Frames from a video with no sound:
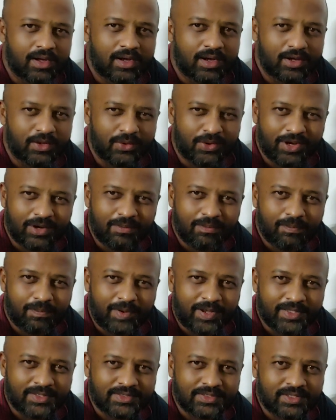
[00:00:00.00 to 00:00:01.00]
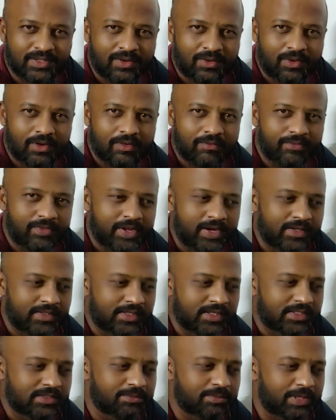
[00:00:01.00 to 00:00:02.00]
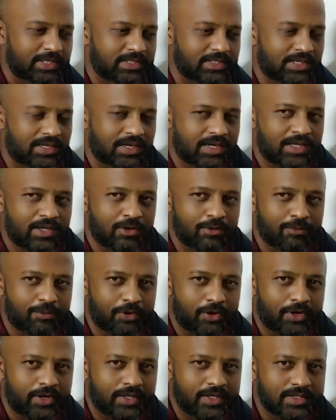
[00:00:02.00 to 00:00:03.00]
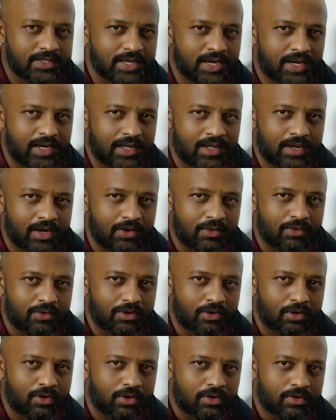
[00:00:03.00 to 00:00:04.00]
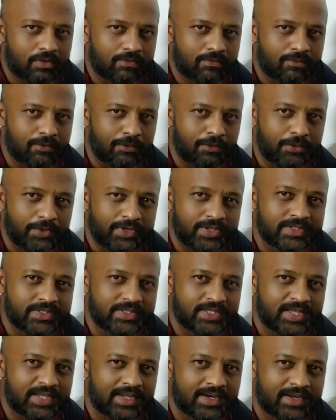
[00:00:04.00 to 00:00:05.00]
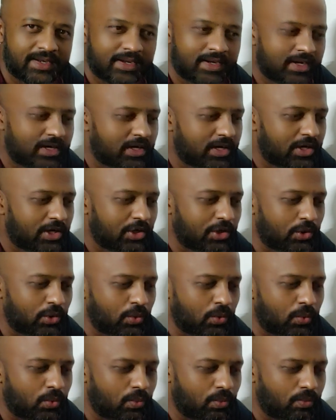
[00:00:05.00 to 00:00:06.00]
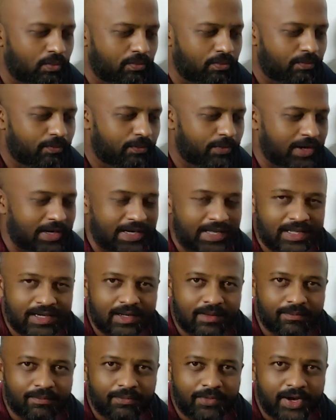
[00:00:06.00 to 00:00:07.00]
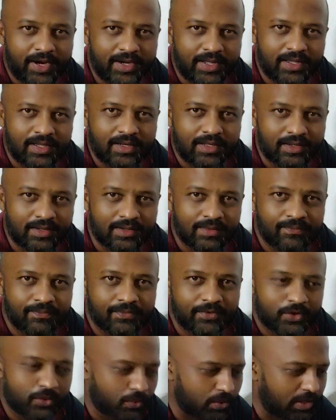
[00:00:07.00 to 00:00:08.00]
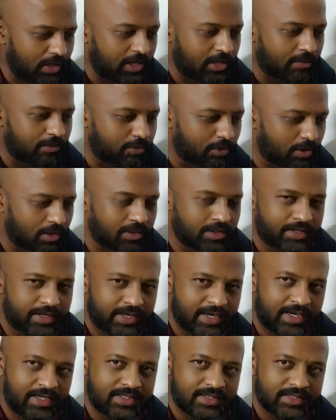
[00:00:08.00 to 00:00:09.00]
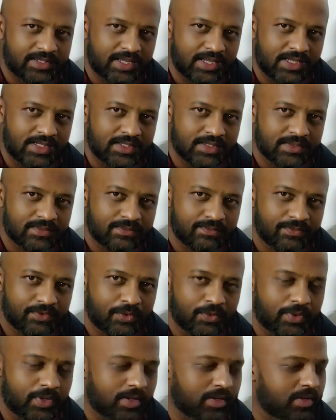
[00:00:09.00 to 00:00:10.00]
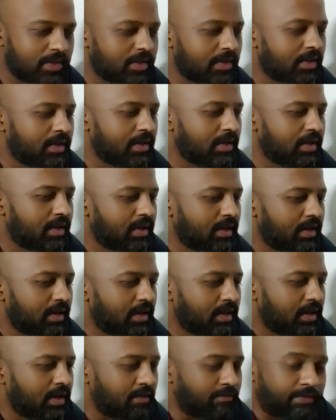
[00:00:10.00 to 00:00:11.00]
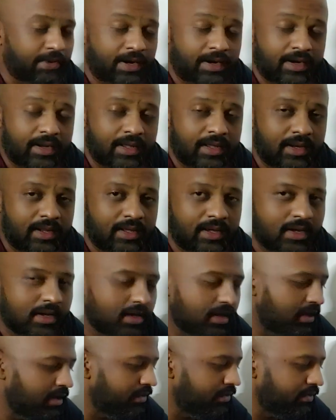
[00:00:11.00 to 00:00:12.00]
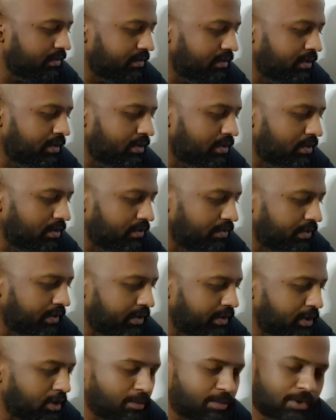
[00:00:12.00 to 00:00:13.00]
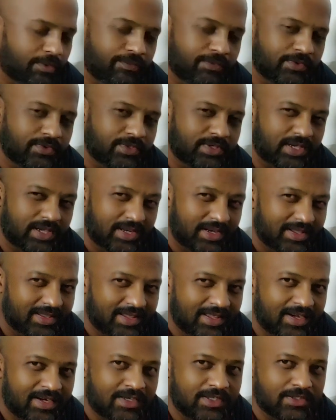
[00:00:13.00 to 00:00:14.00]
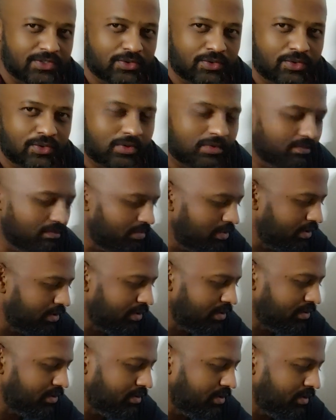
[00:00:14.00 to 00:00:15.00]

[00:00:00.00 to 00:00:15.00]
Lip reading: you get pus and all of that. That's basically your body sending out a lot of fluids there to clean up that area, to clean up all the dead cells. Okay. If that area is on the top of your skin, then it is good, because